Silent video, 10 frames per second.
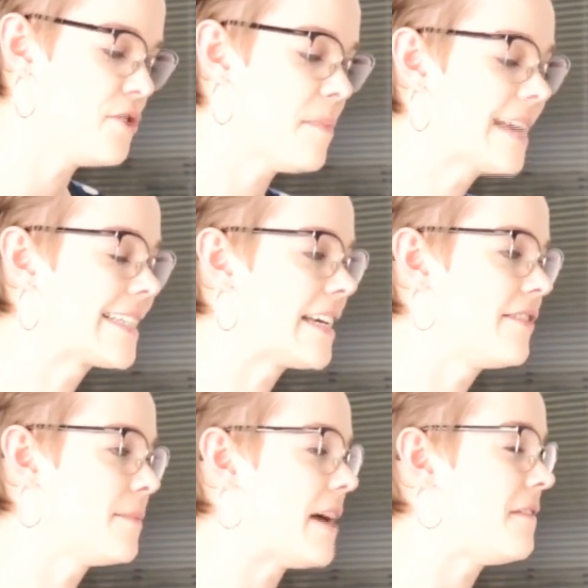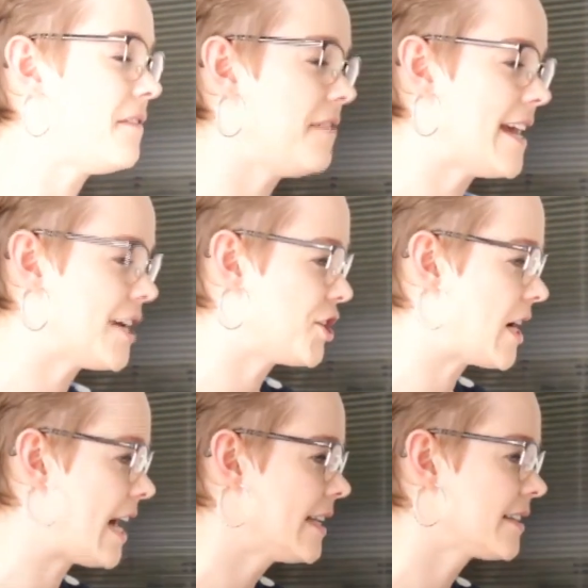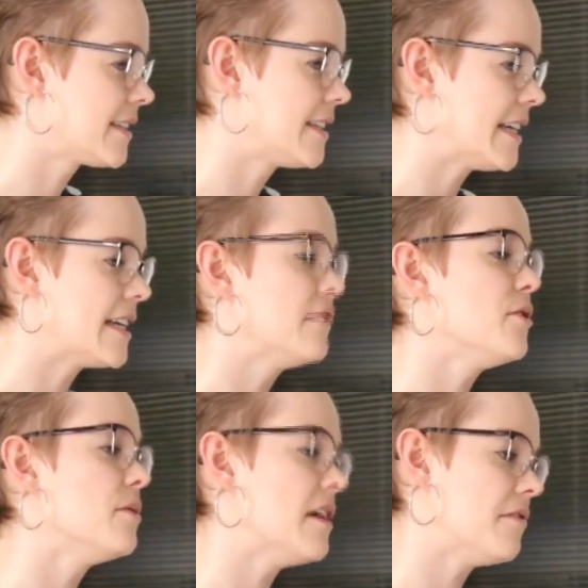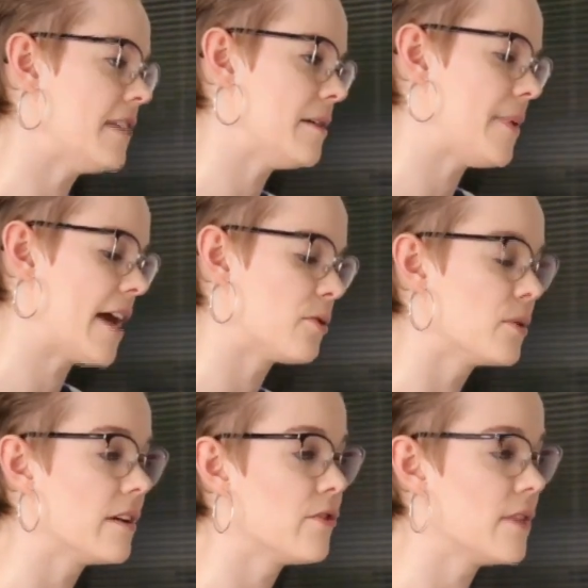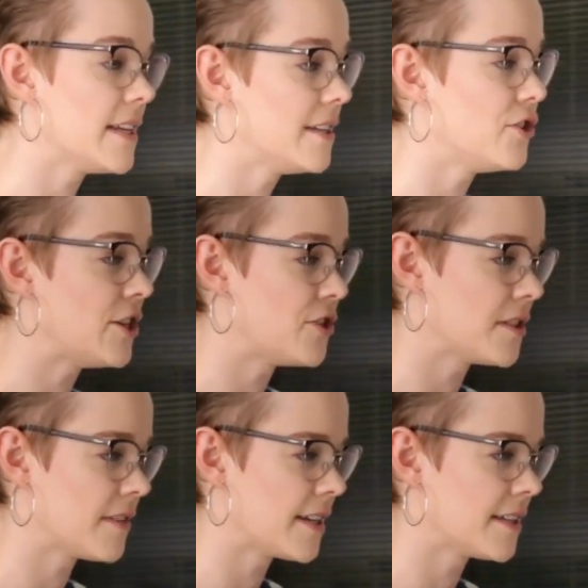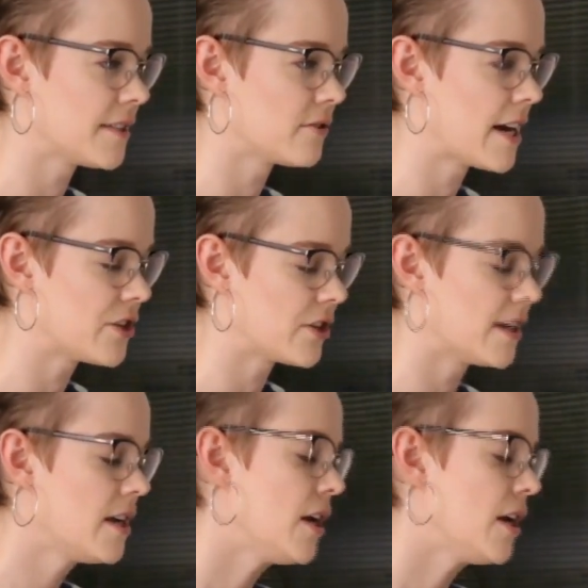must give them a fair chance to give you their feedback or give you their suggestions for consideration.